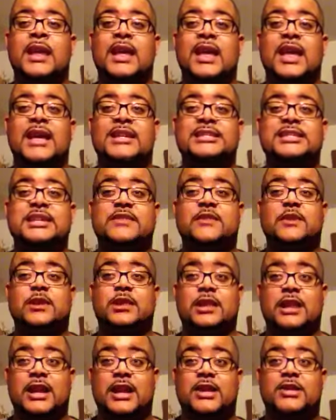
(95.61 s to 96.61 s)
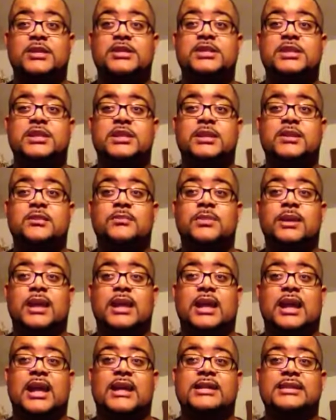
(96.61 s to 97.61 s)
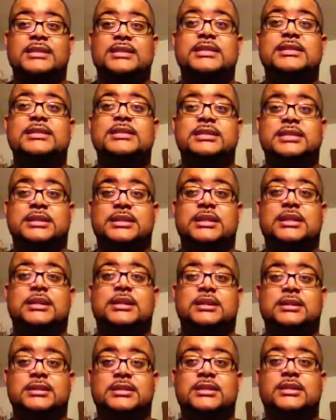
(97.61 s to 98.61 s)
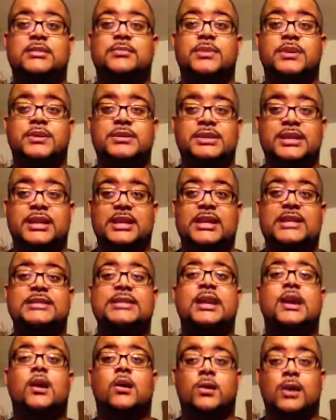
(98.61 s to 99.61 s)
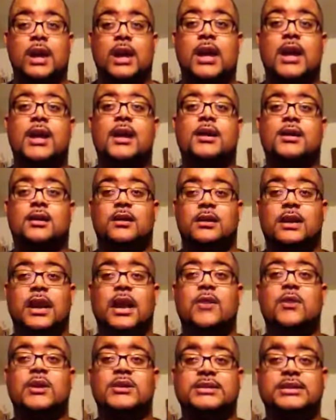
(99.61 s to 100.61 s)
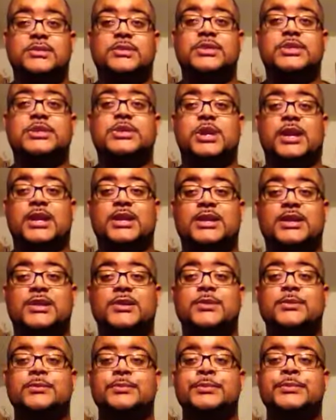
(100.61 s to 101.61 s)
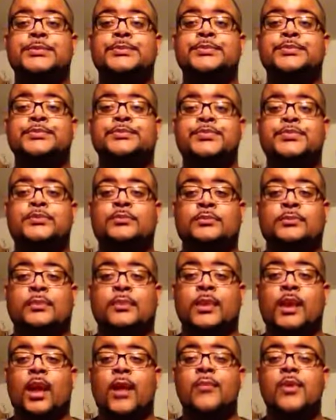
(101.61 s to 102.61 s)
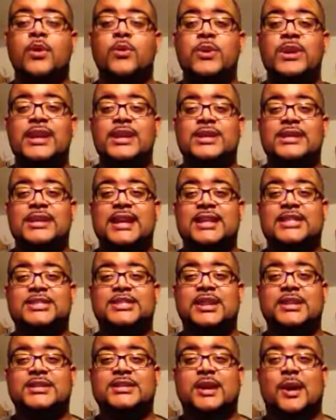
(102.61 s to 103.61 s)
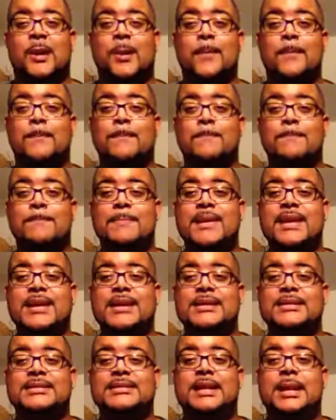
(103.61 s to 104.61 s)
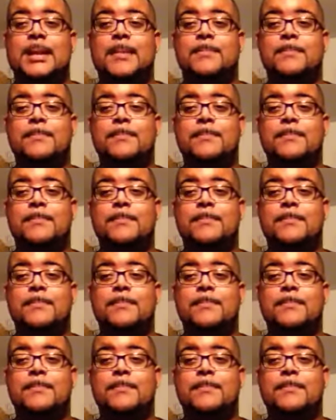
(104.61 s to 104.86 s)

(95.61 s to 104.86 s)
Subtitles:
It has different layers to them and to the music. And I say, okay, okay, Rusty, what you trying to do? But when we get to the next track, it's called Ms.